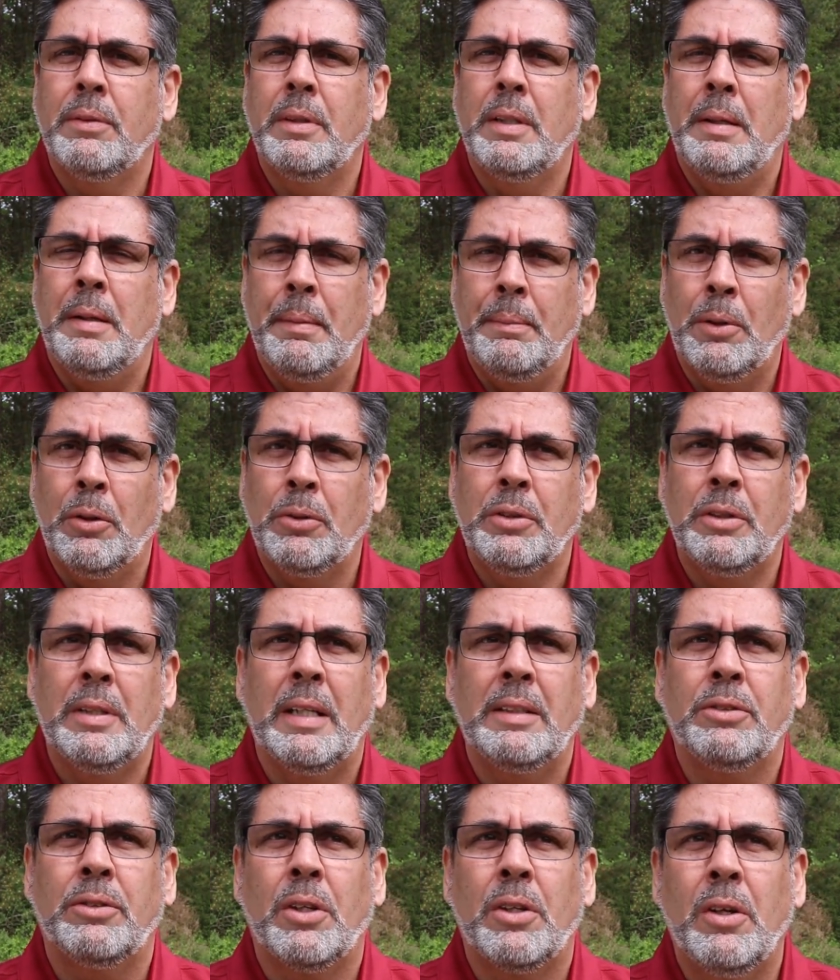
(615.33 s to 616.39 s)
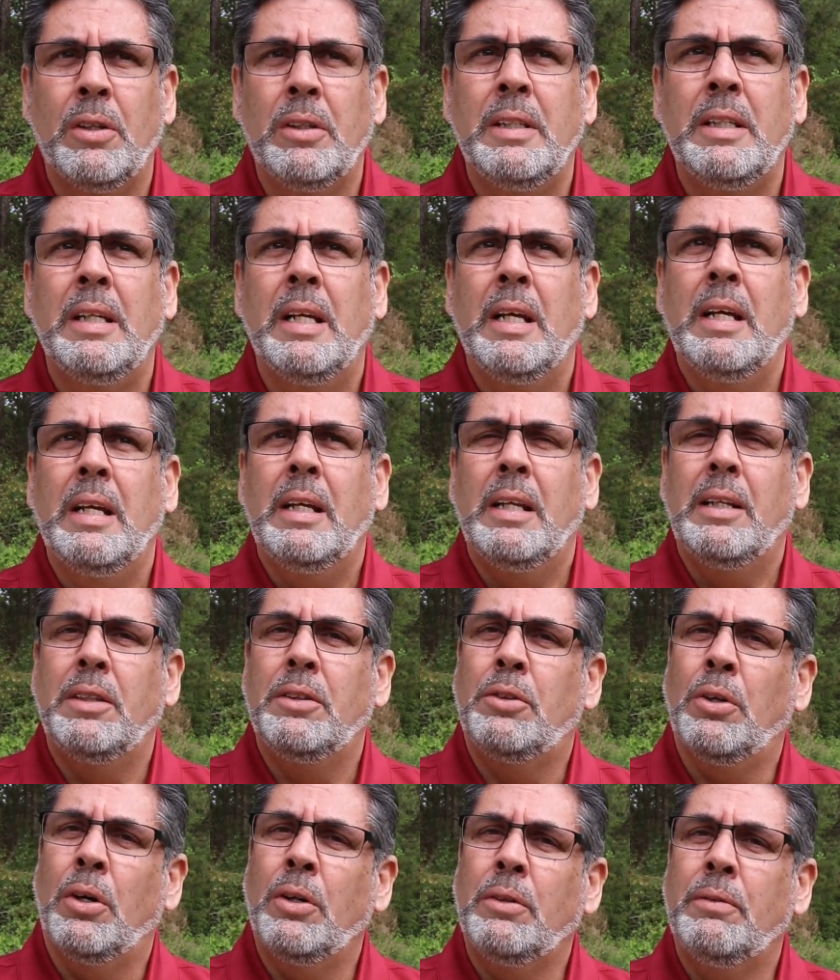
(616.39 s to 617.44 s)
hypnosis has not only
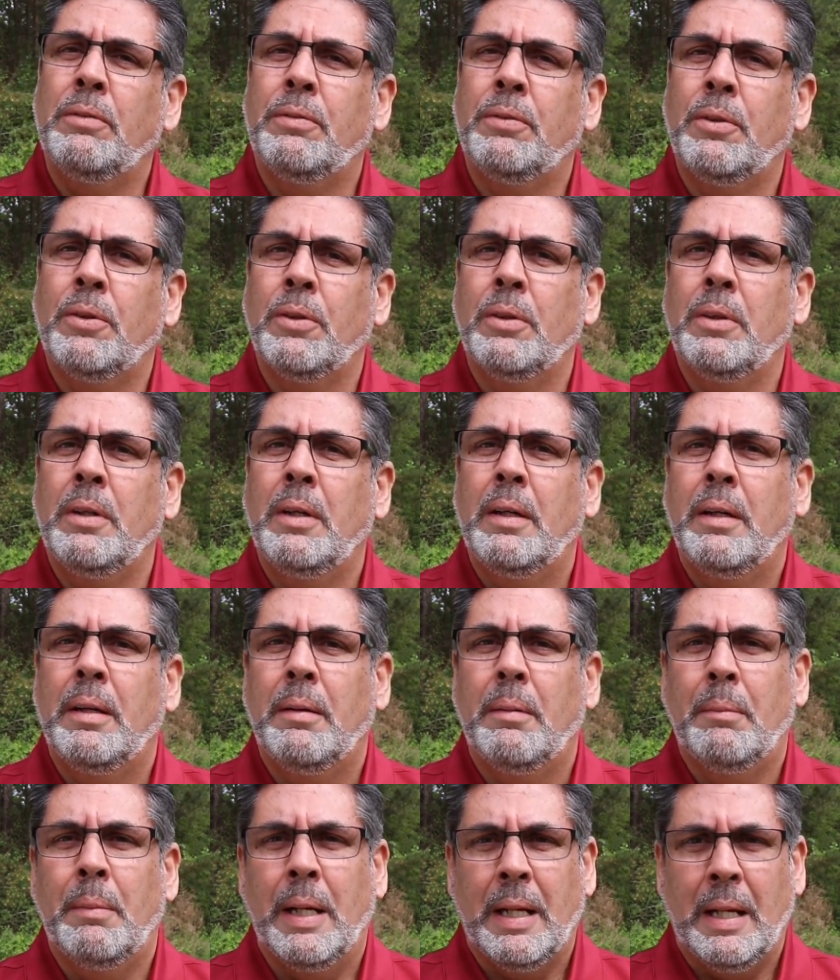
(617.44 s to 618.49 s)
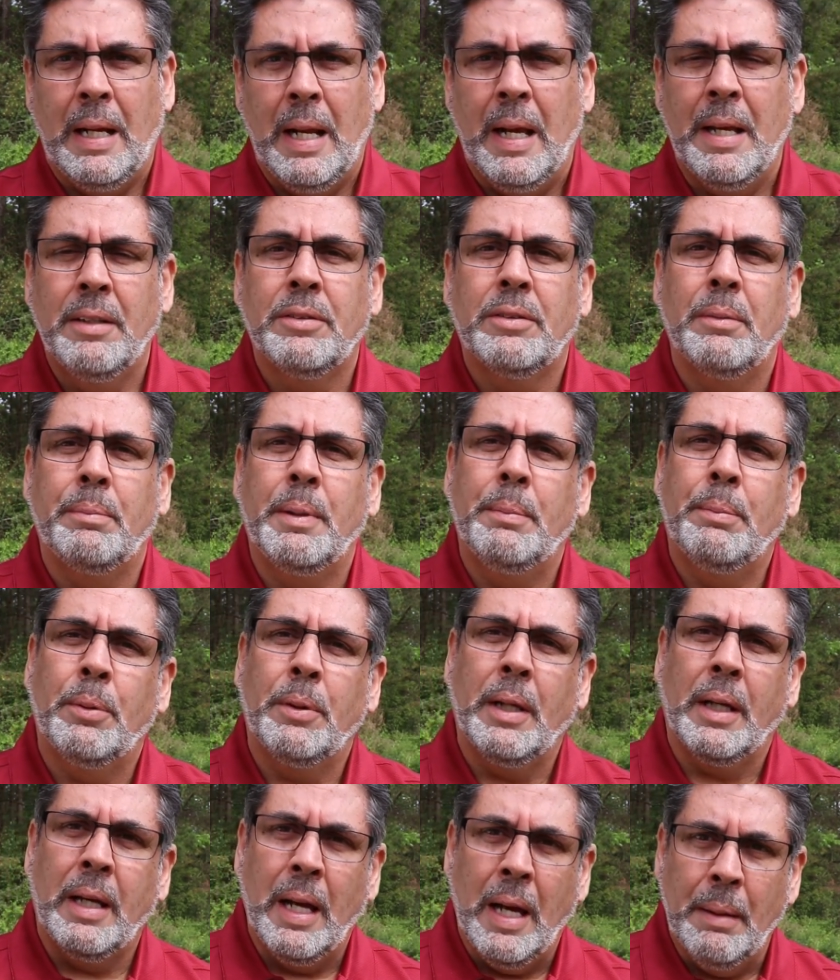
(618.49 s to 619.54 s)
done for my clients, the
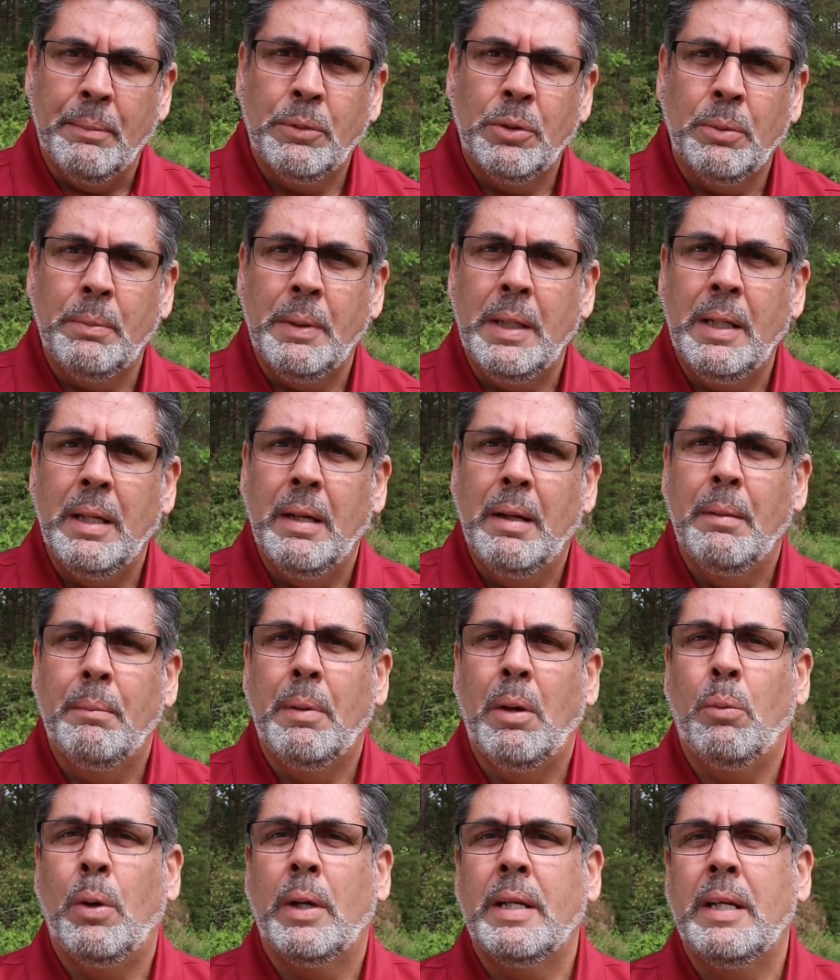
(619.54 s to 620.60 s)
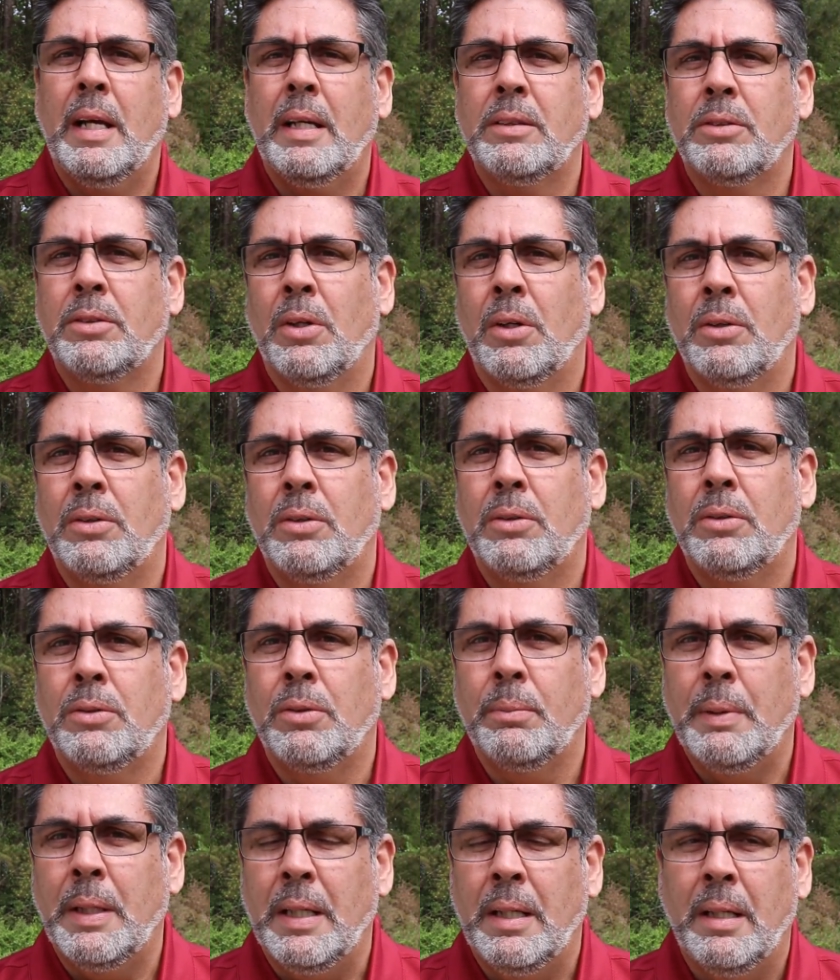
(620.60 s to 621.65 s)
people that come to me, but what it has done
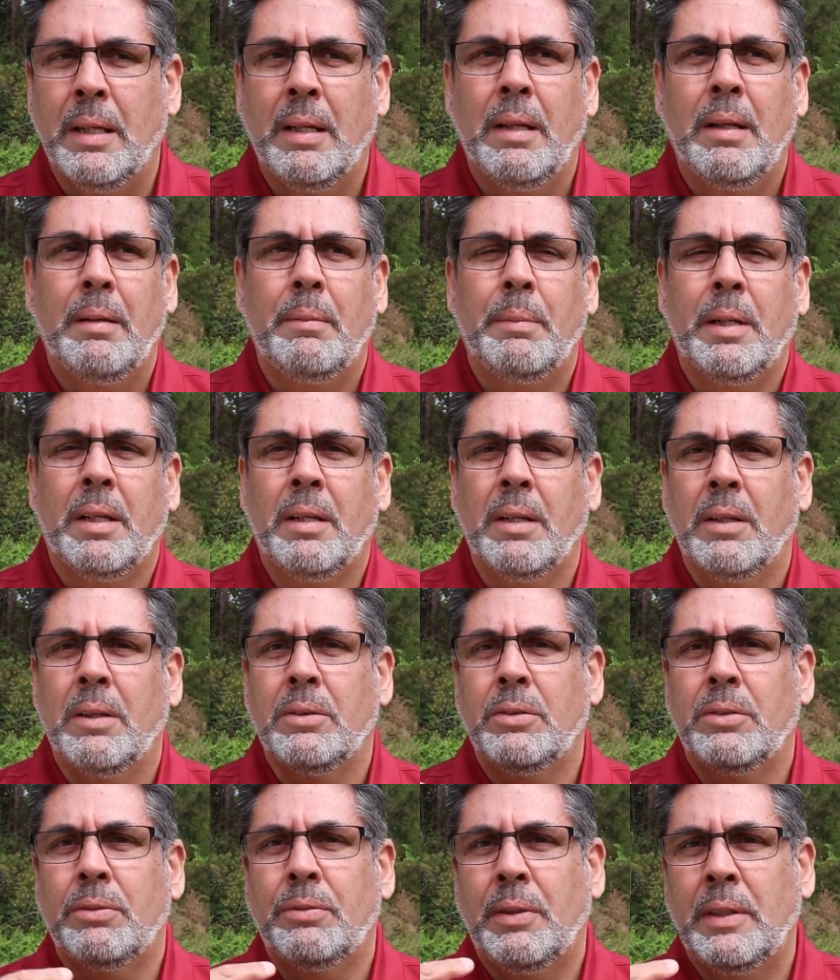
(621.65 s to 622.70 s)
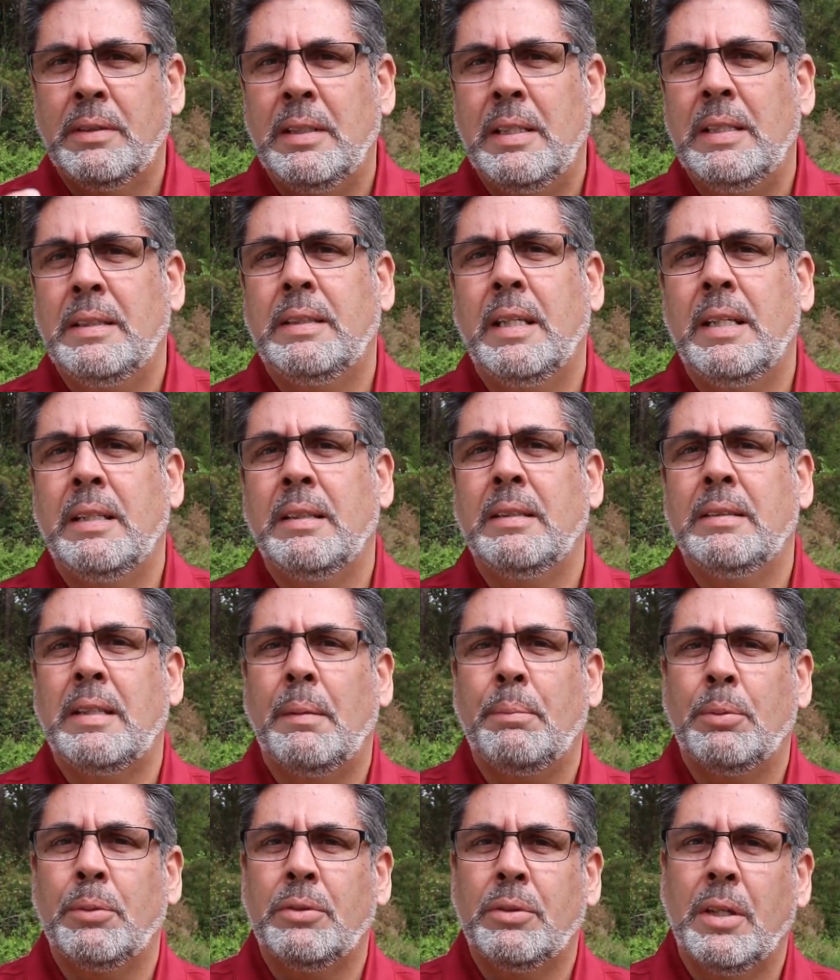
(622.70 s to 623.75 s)
to me. Because facilitating this
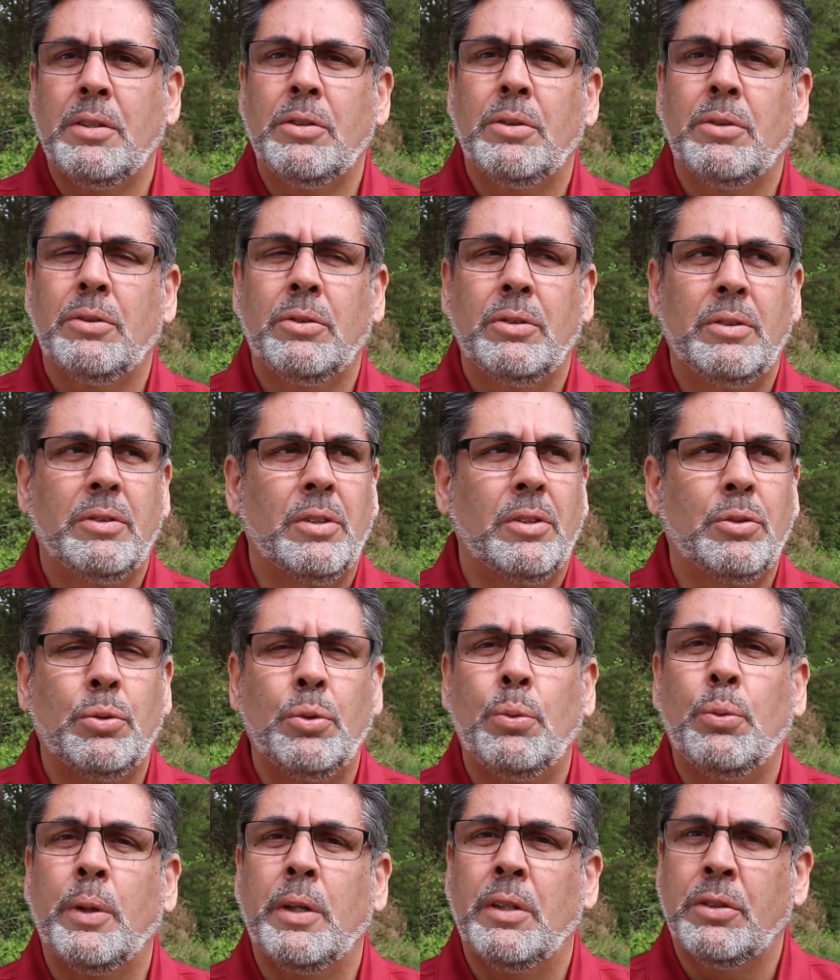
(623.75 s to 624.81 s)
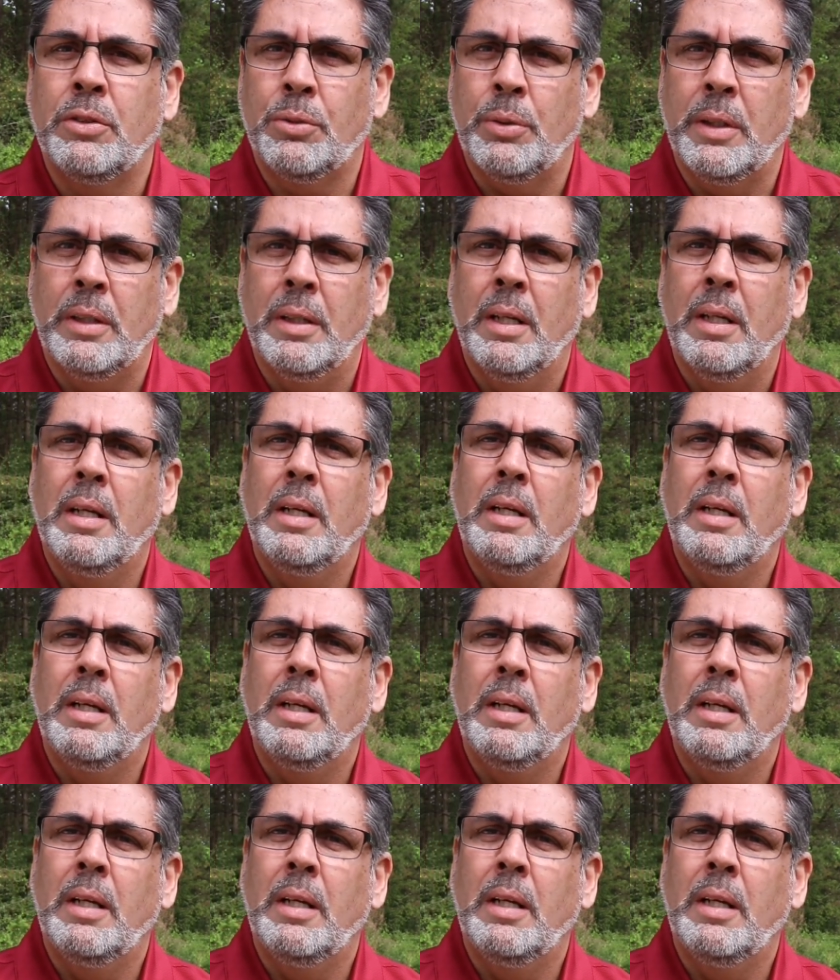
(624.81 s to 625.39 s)
type of sessions is a two-way street.